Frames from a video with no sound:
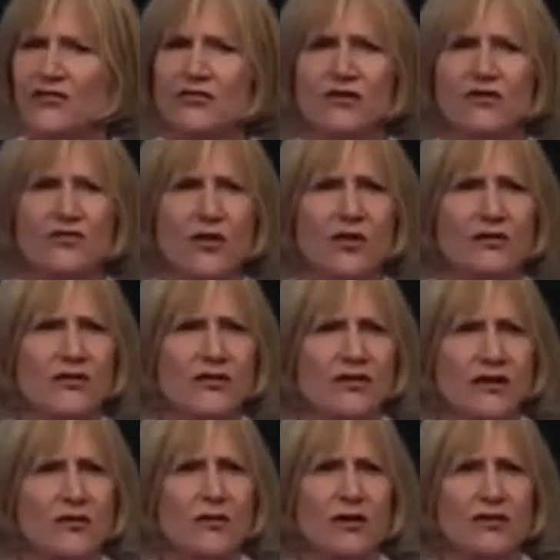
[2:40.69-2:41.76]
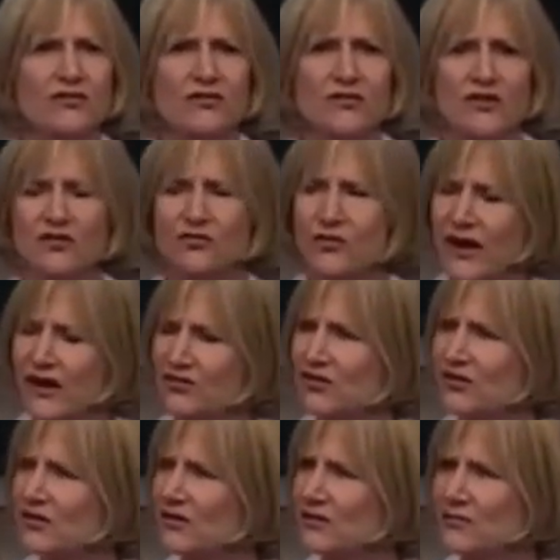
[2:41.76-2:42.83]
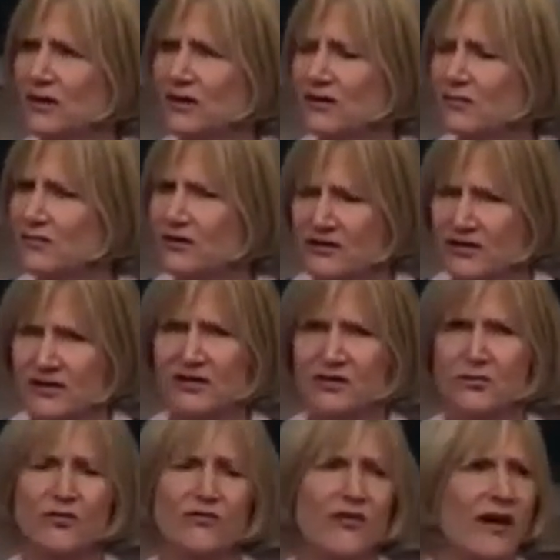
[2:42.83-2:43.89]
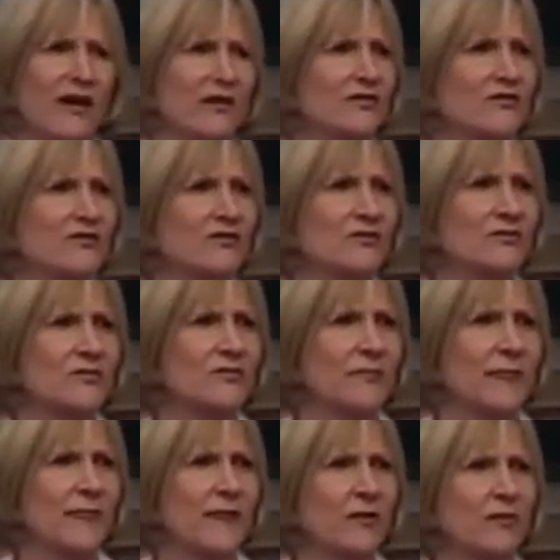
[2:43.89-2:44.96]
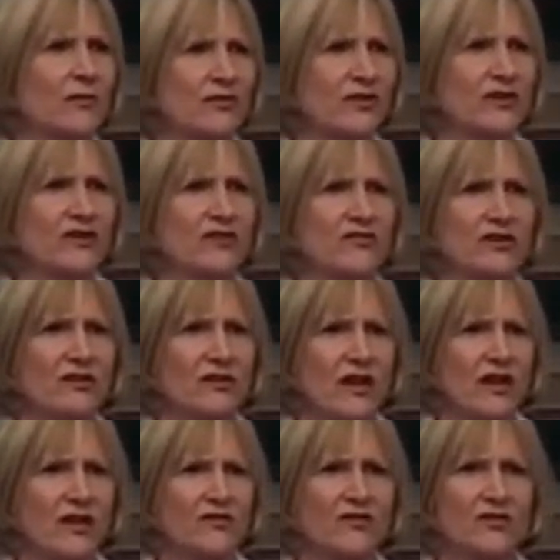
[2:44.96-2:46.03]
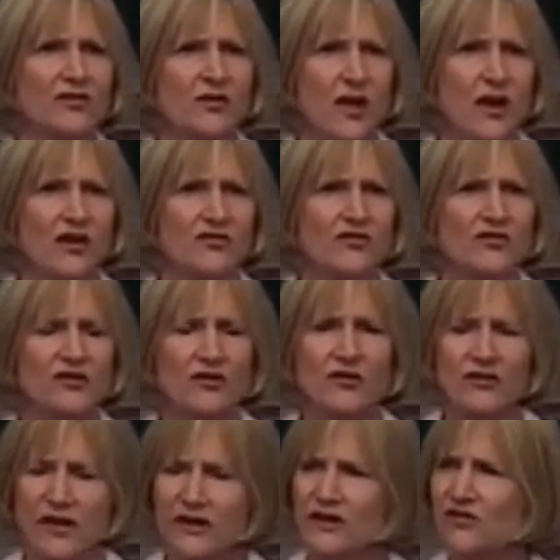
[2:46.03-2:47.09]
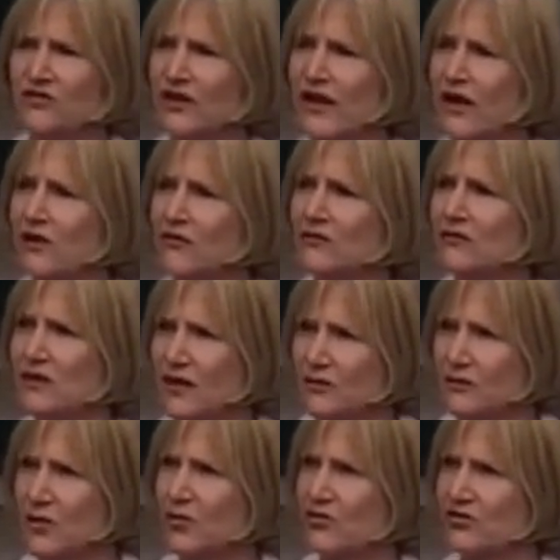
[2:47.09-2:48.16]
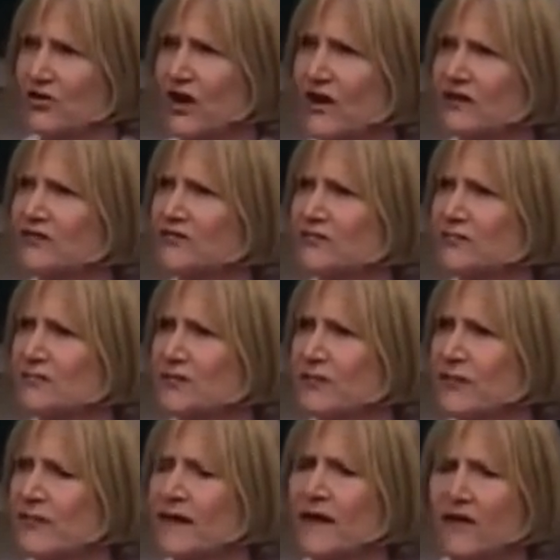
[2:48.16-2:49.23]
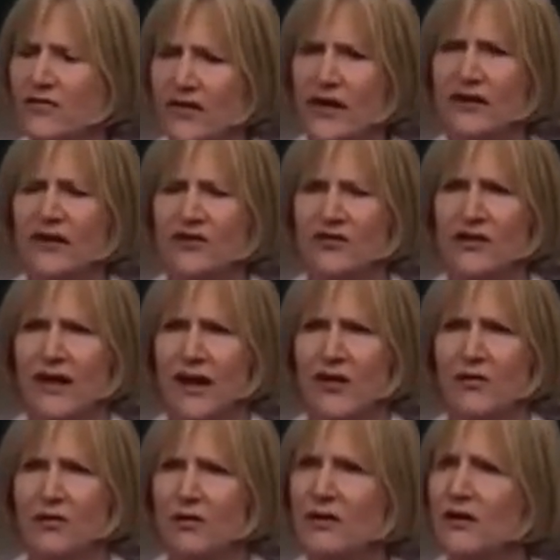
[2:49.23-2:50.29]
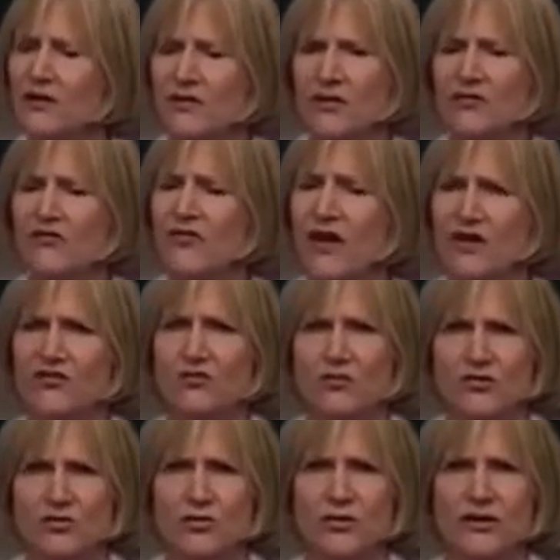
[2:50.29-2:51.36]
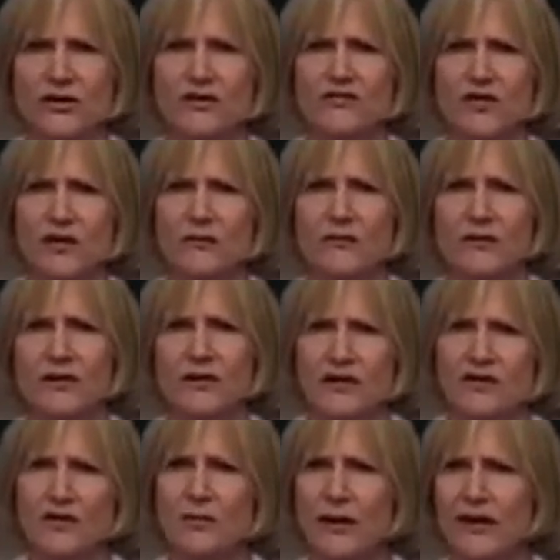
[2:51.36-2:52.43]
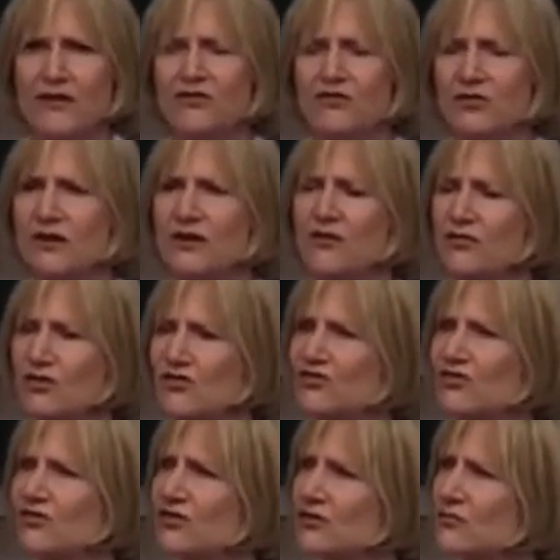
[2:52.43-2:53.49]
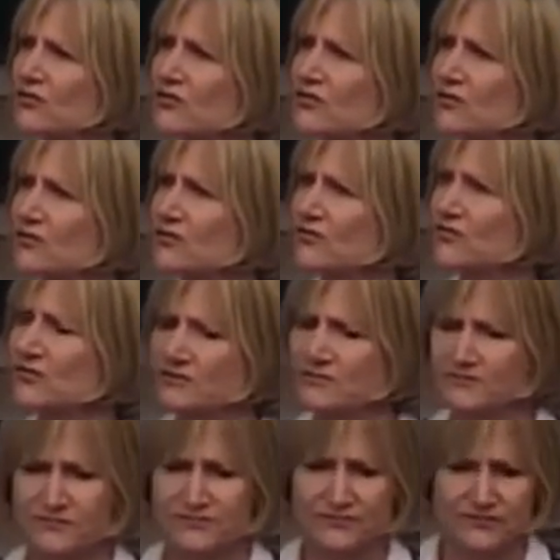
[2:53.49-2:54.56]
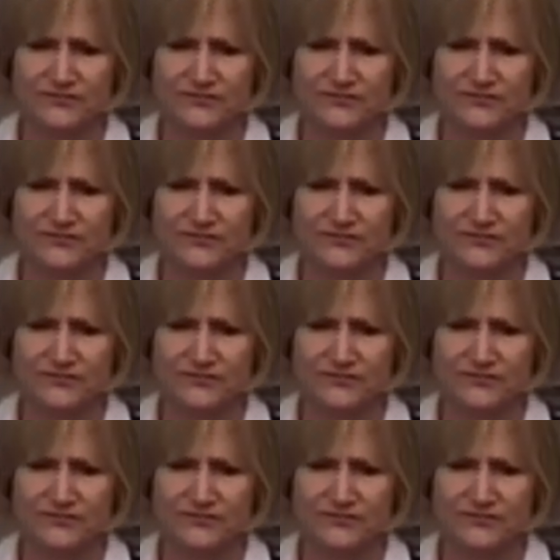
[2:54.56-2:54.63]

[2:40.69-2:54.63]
As a result, there was the tragic but predictable violence, with innocent lives lost then as now on both sides, then as now the vast majority of them, the Palestinian Christians and Muslims.